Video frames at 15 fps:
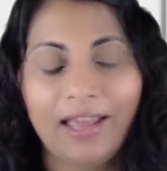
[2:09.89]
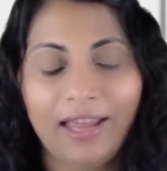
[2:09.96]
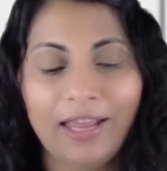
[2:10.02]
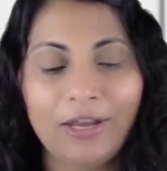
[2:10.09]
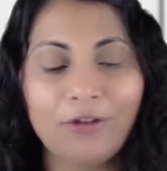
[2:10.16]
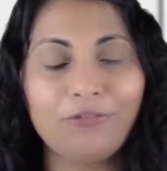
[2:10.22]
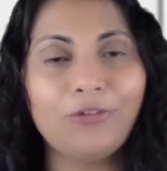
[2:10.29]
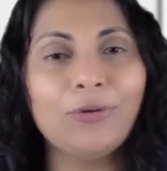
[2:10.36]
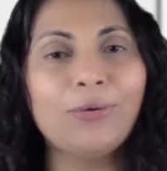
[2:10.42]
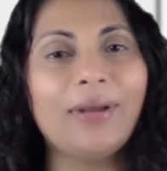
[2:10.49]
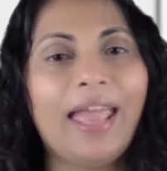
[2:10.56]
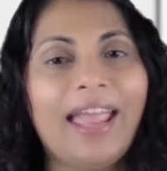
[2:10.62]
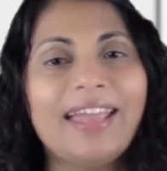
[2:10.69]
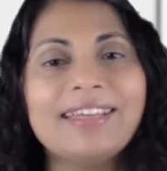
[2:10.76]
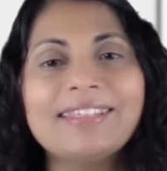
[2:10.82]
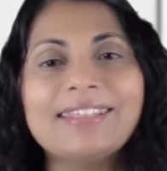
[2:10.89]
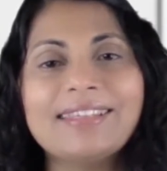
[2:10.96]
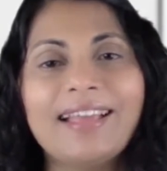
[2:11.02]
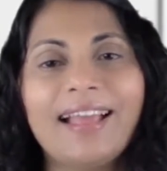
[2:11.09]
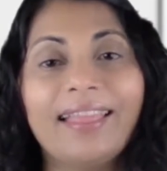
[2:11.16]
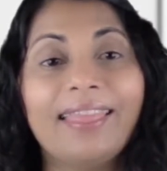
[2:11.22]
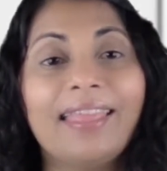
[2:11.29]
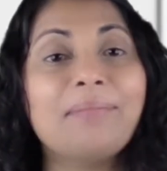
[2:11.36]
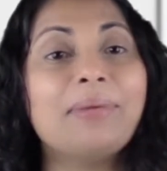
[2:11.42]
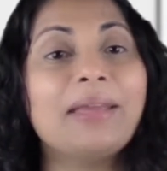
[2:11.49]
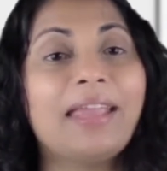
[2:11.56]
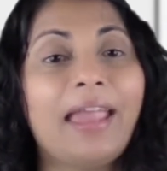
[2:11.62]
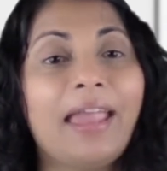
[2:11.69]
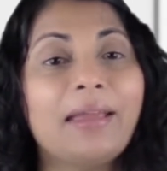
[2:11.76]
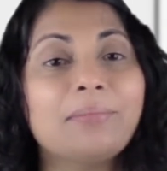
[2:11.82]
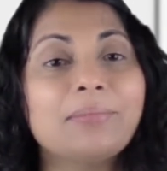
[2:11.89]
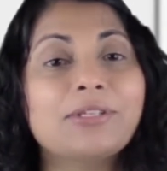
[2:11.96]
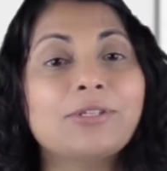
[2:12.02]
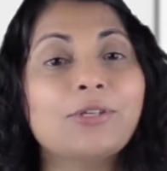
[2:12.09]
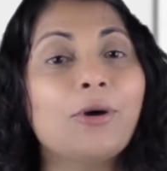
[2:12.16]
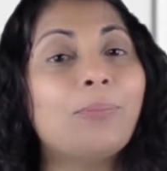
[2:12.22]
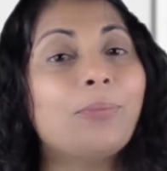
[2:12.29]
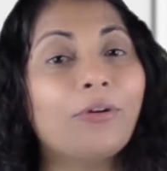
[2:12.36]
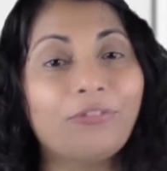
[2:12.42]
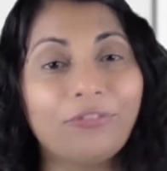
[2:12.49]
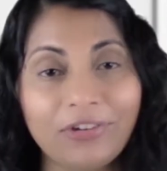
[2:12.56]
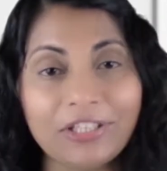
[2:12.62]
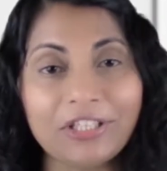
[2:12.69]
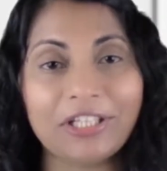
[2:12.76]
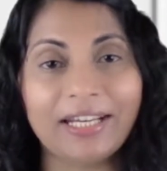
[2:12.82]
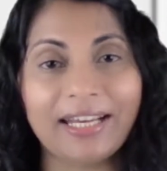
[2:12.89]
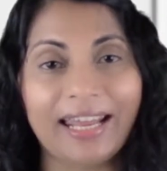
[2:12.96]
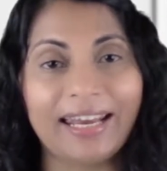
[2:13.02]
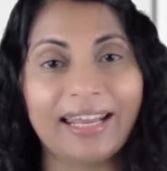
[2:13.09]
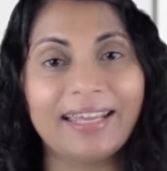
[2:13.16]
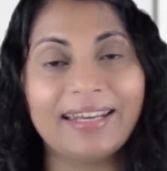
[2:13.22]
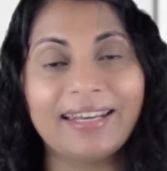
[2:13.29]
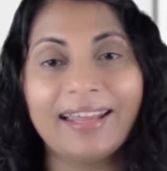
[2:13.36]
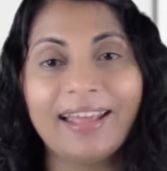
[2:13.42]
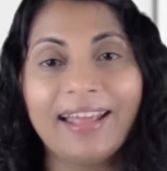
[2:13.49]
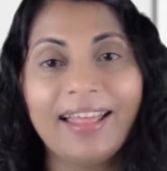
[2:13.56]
In a few days, they became so proficient at it